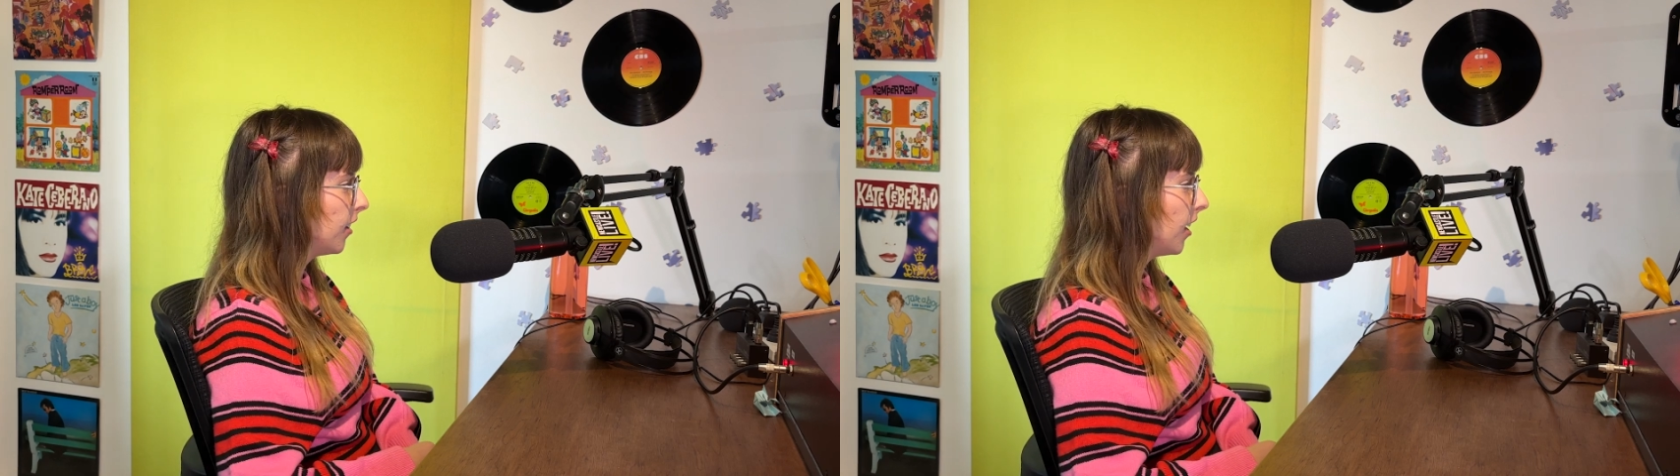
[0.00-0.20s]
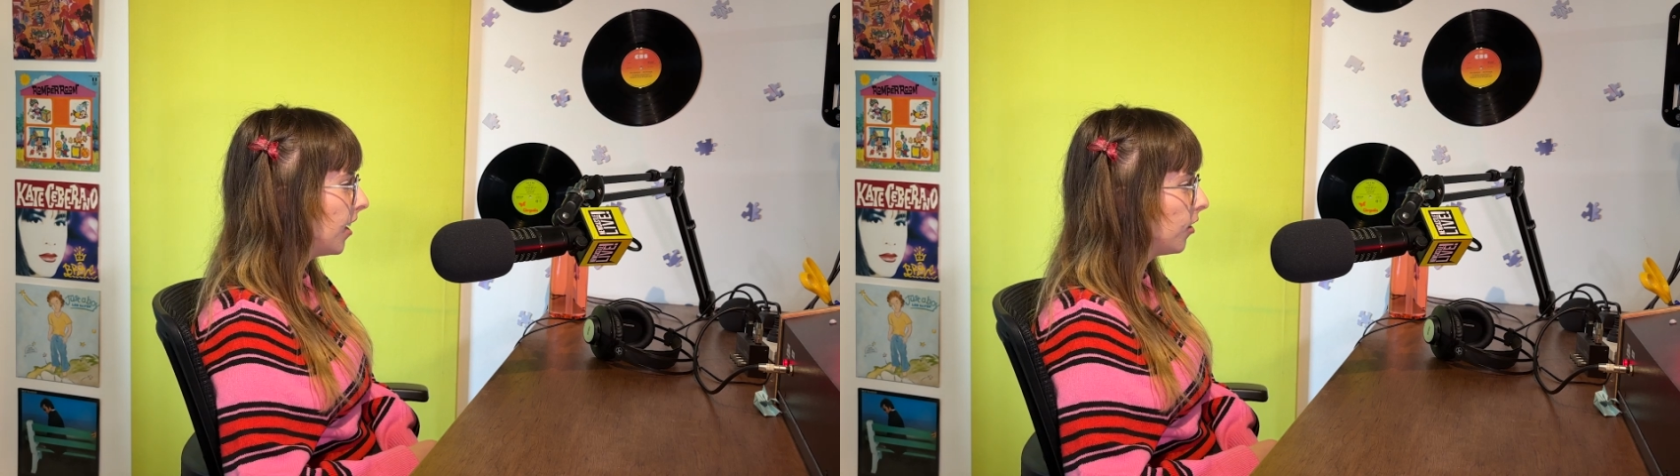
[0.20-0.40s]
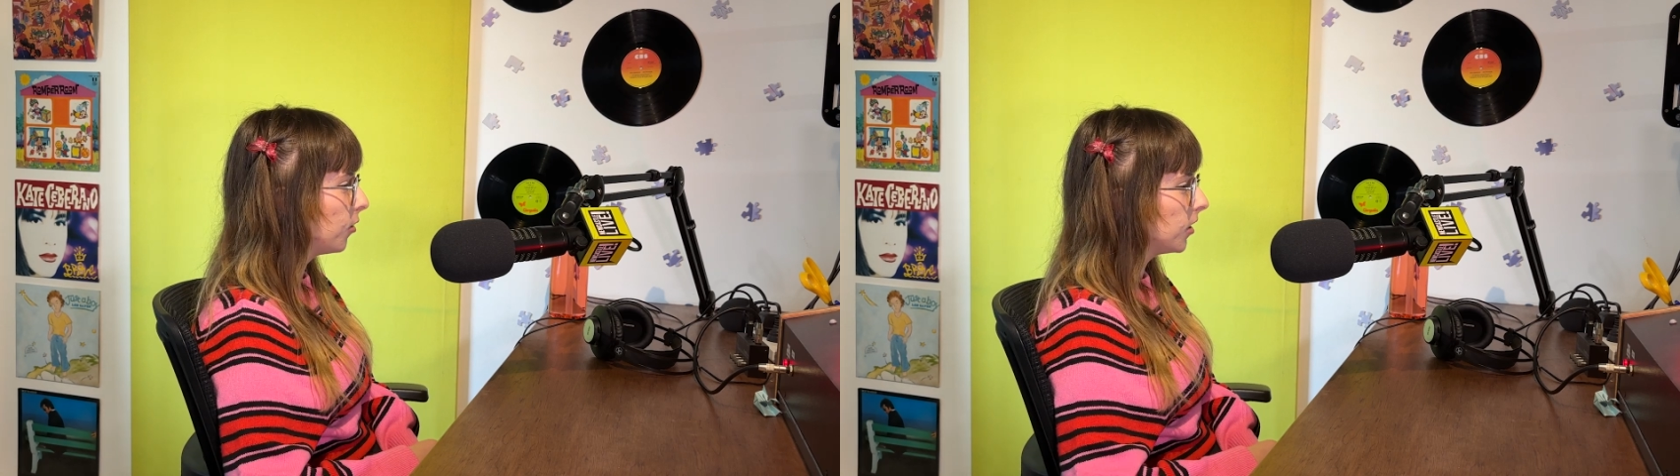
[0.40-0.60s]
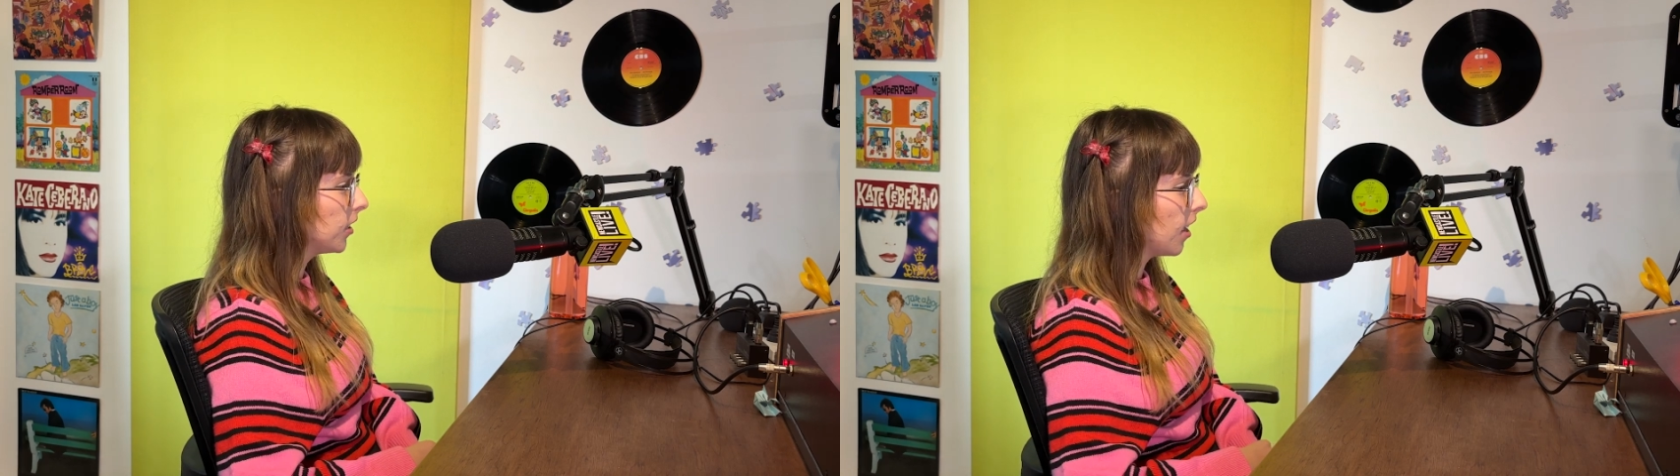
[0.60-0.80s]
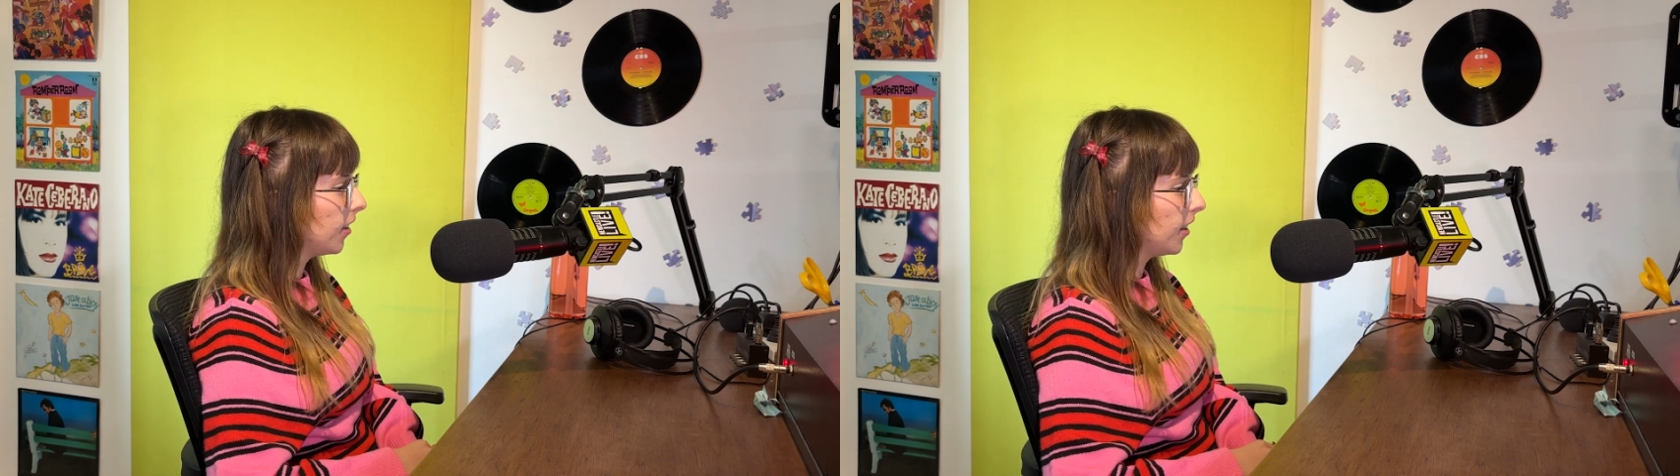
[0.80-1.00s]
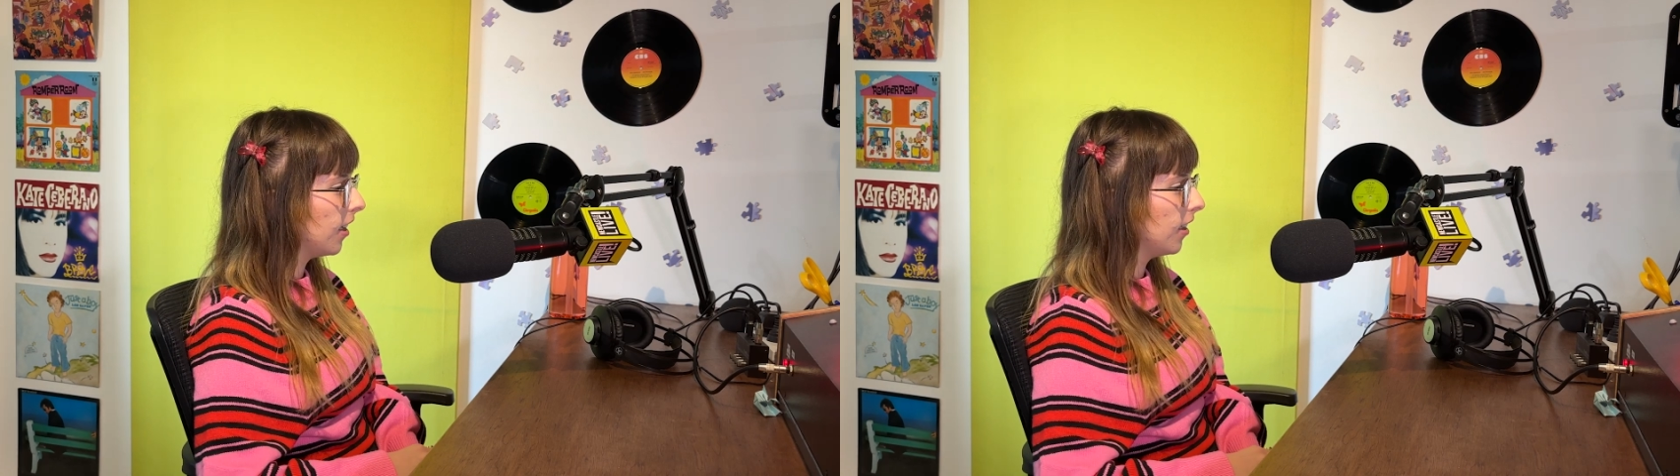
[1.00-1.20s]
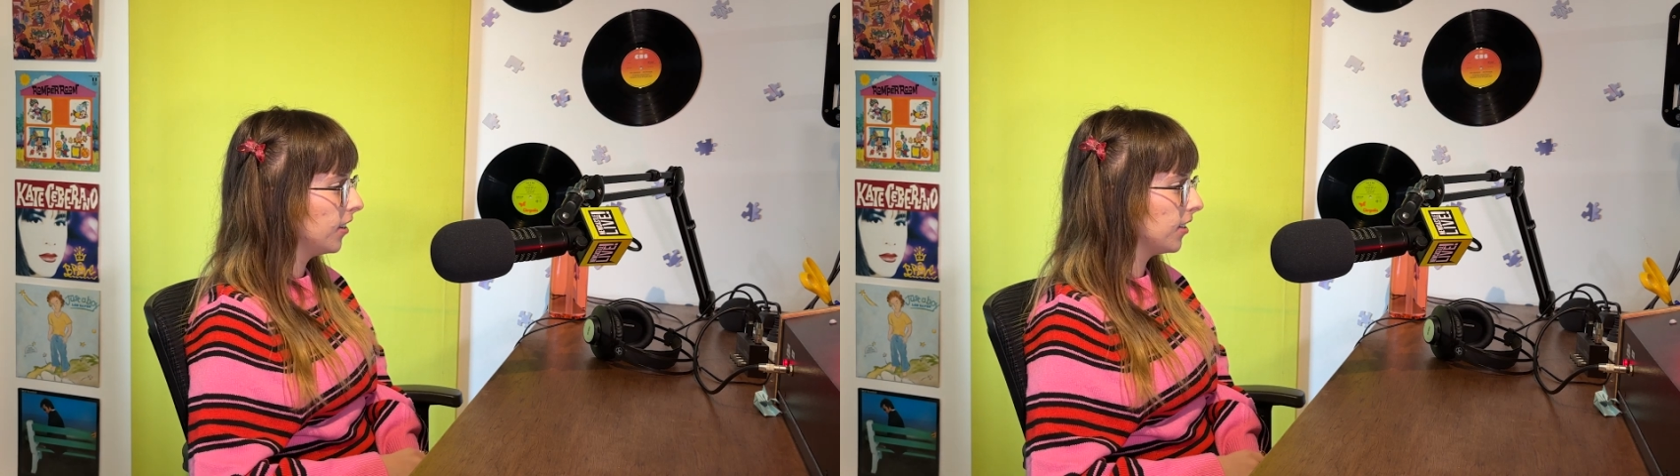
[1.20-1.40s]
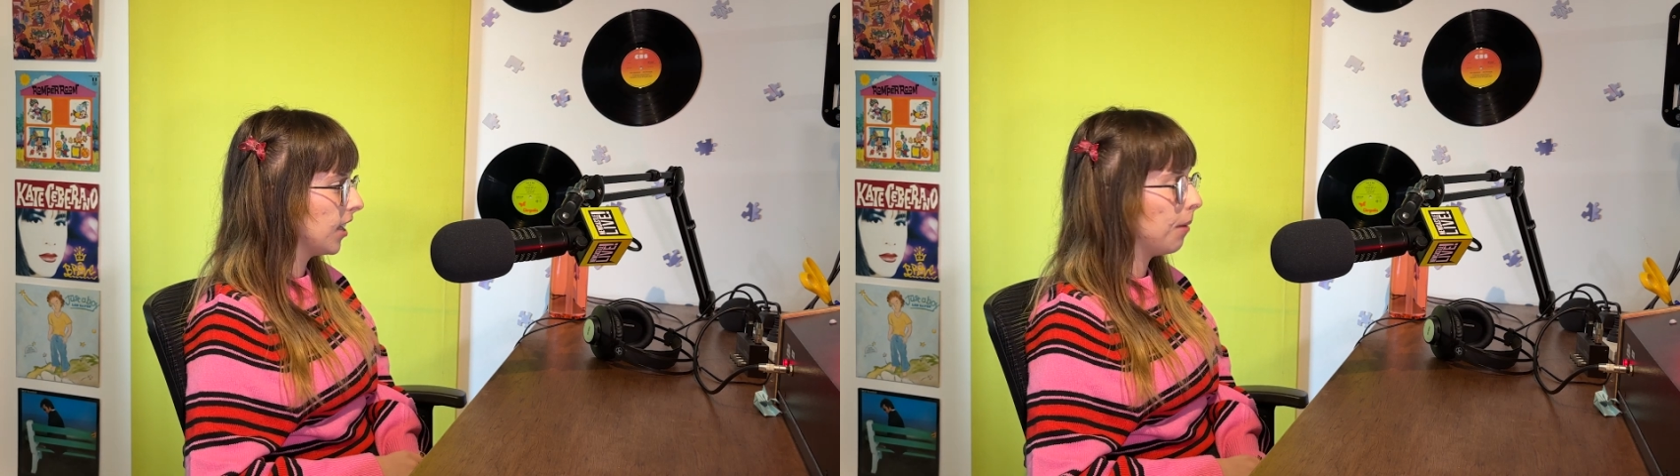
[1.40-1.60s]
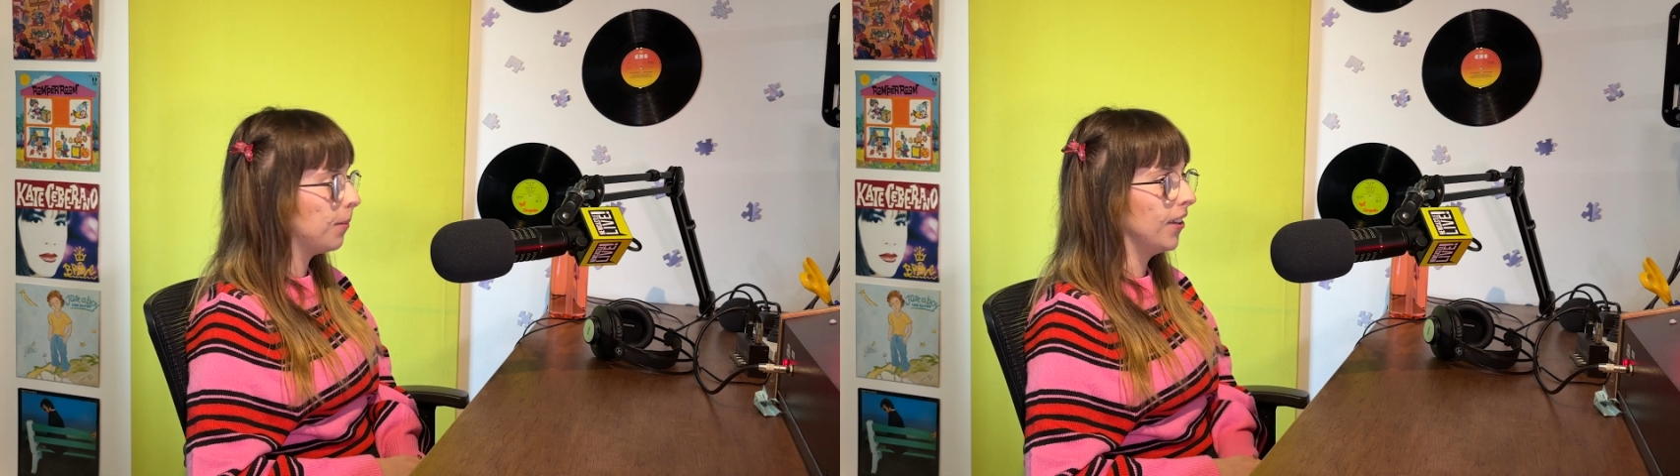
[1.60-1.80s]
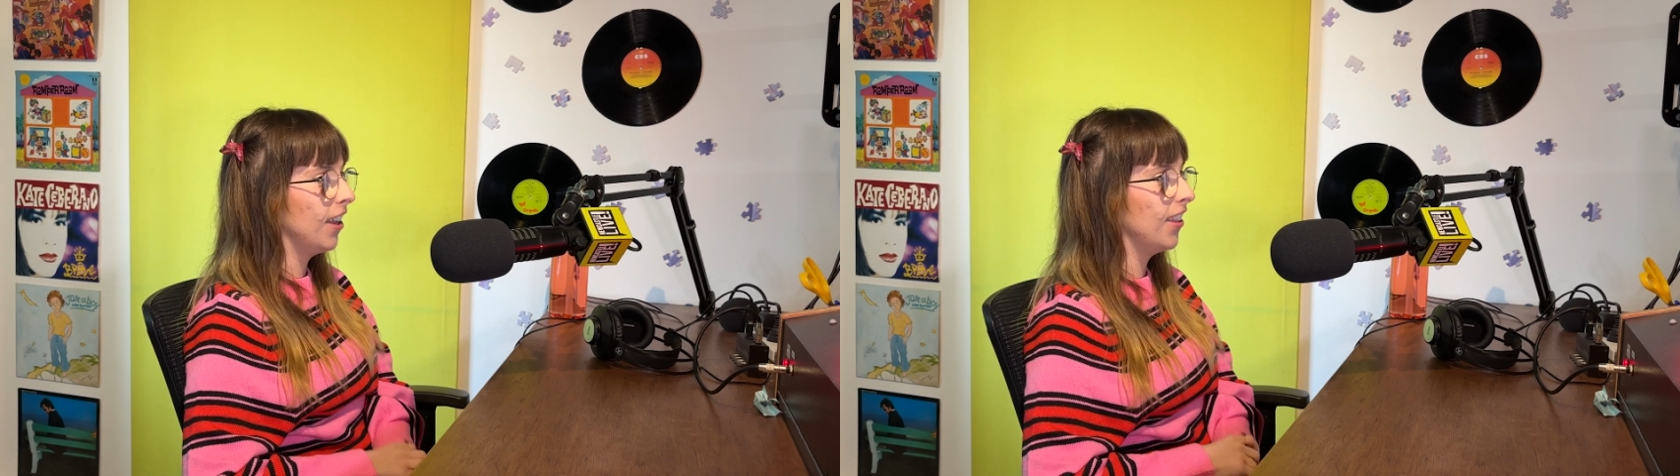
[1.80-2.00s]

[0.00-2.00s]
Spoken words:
And it all just kind of, it just happened.